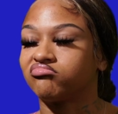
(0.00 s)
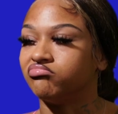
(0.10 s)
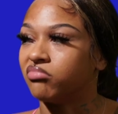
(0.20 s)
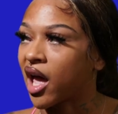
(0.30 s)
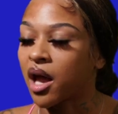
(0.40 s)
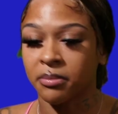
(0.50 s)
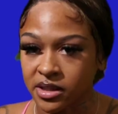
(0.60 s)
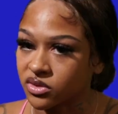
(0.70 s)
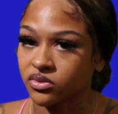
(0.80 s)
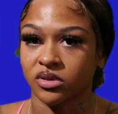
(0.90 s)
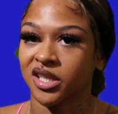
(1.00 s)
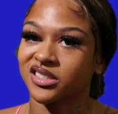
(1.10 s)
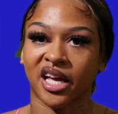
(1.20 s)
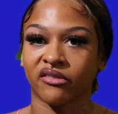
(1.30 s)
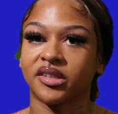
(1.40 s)
mad peaceful.
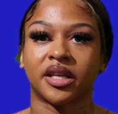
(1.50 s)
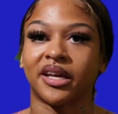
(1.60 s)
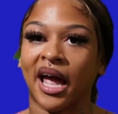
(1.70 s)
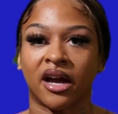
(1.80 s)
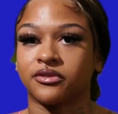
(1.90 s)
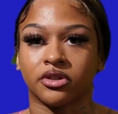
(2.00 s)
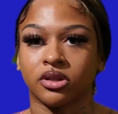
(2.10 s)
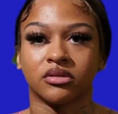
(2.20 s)
It's everything after.